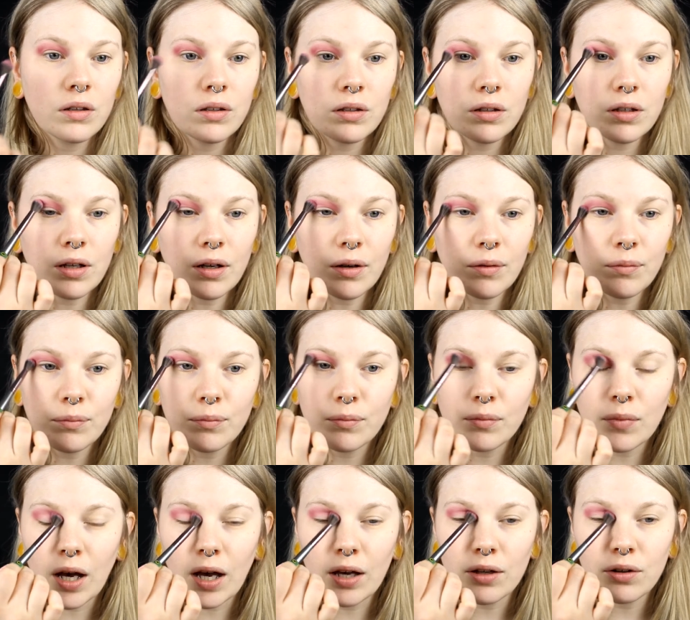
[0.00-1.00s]
yeah
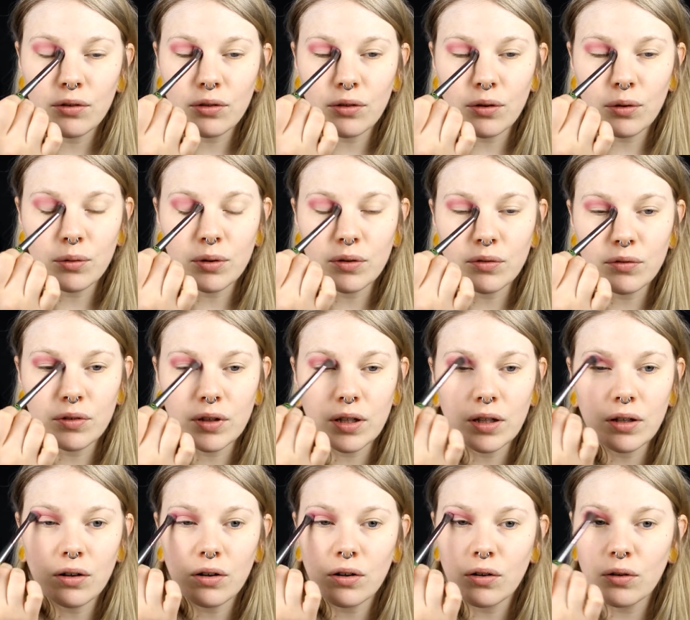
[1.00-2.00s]
I don't know if
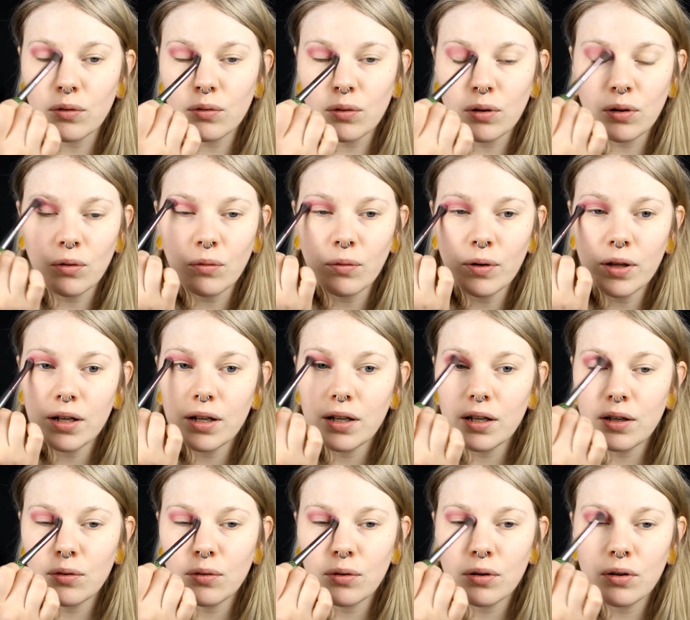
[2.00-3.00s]
they are
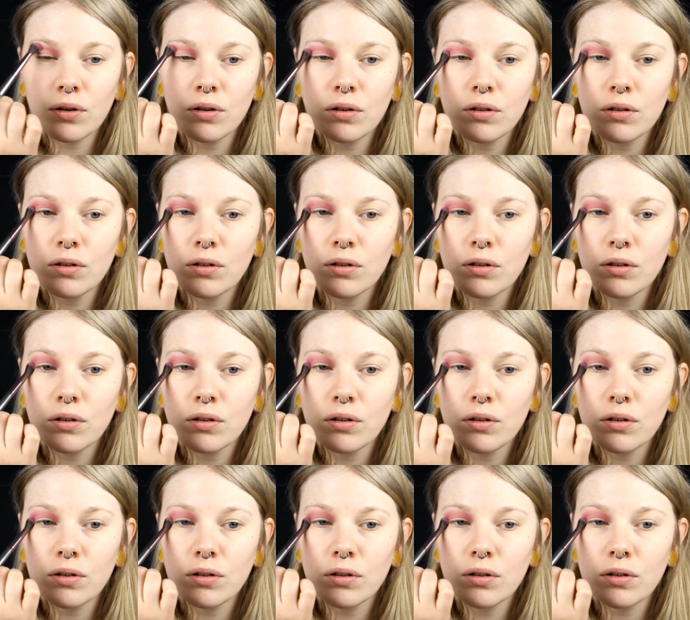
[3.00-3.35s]
already or